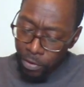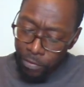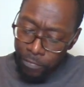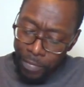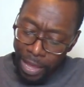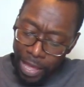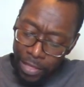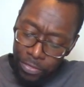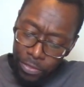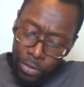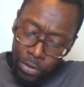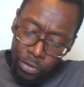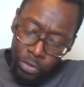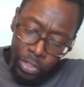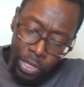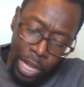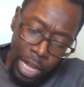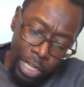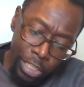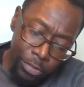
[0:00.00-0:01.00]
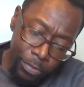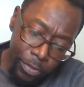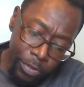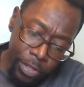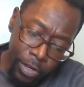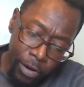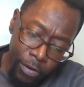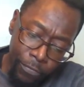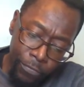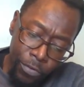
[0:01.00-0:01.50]
of Matthew's gospel.
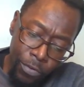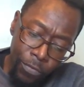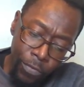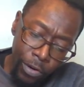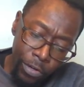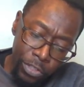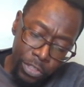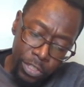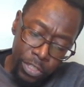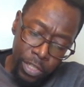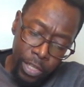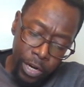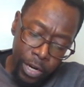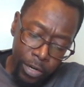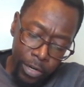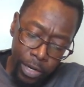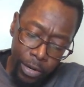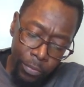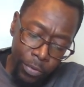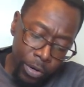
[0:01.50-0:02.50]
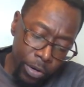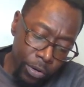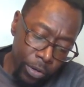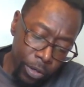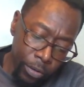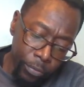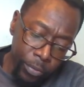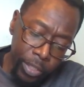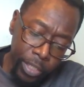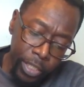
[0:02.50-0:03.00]
There are a few verses there that we're
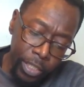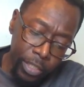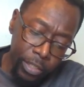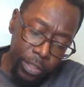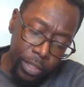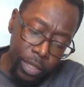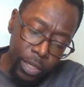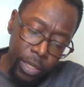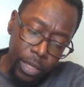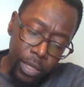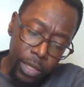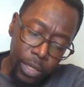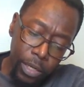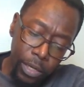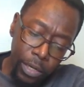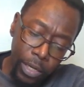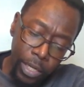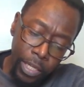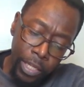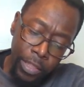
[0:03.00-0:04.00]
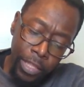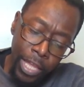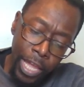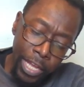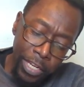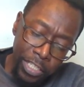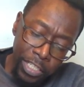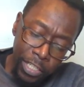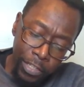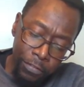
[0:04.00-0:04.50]
going to read in the
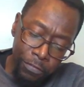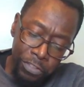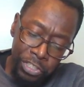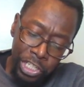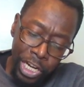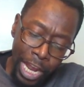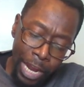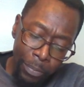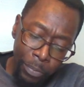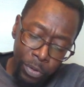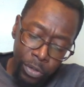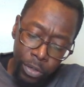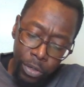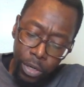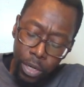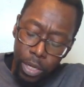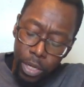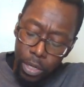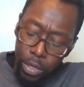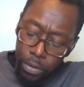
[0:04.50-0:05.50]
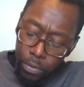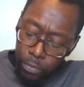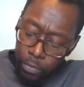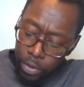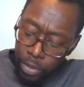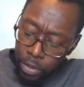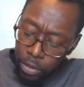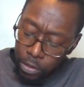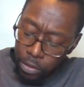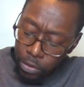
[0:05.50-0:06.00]
18th chapter.
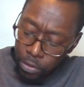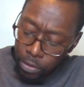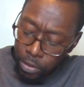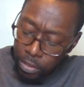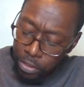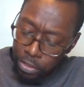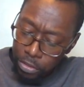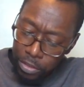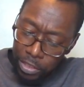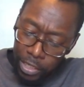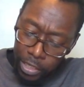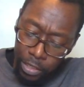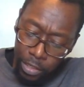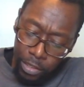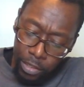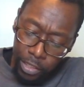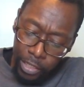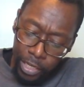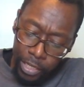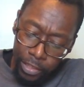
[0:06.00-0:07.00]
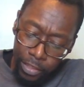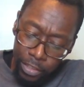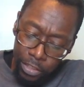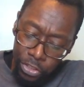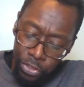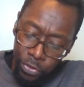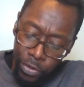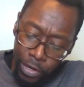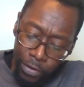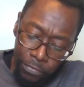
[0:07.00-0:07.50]
We are going to take a look at the
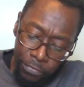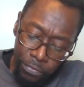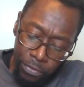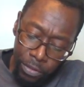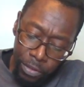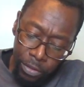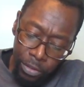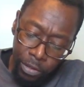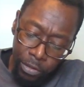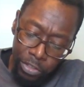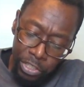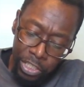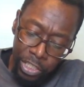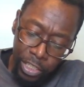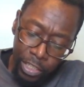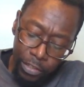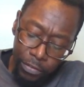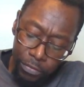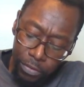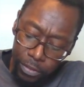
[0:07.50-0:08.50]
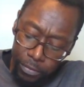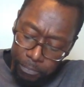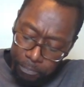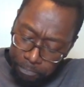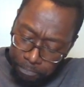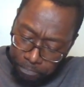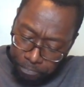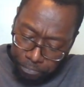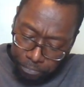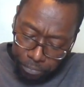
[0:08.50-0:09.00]
12th, the 13th,
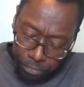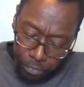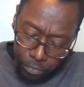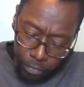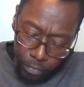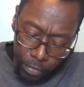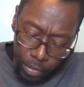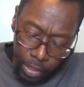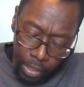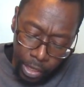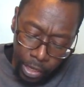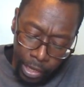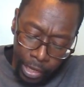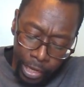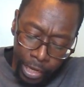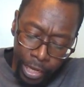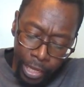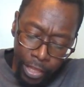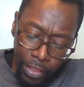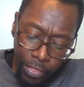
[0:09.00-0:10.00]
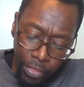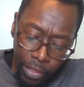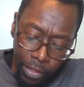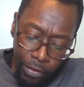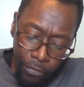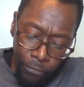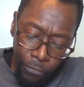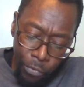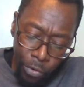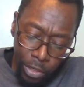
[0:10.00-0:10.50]
and
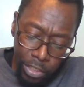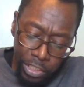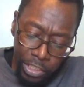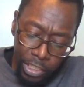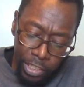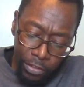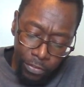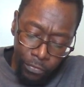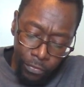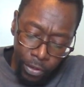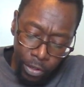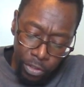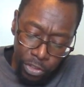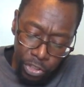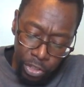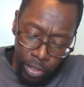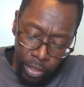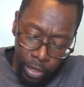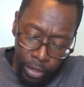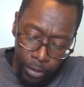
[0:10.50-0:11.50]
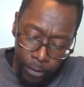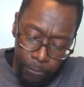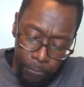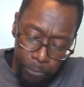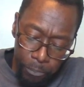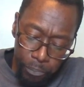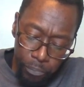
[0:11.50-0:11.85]
the 14th verse there,